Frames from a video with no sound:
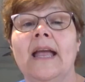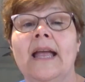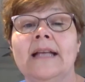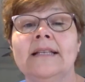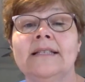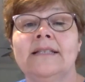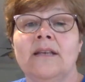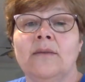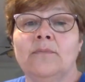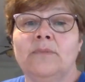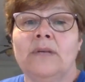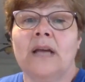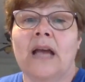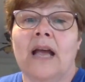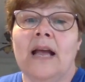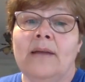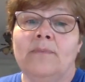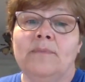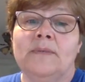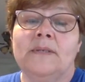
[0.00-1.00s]
And
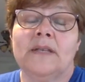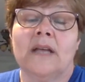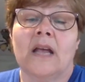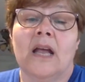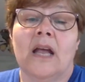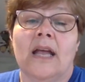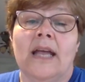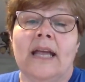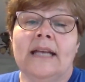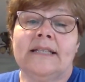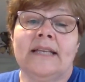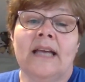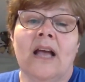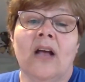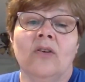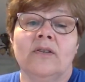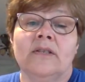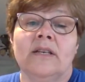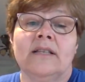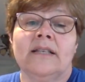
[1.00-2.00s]
sometimes it
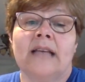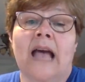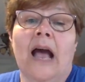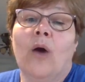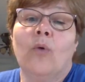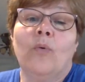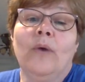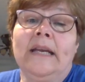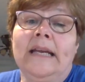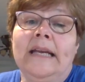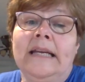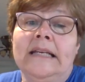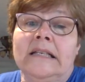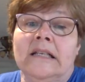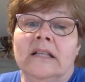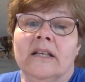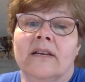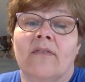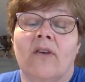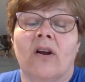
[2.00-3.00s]
tells us how we need
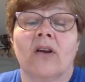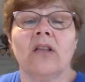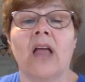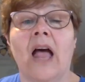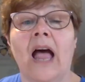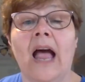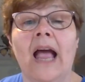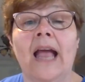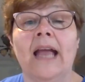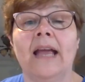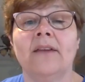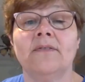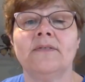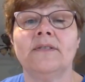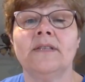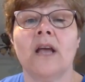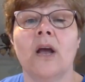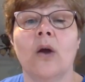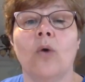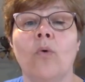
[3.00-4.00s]
to live our lives,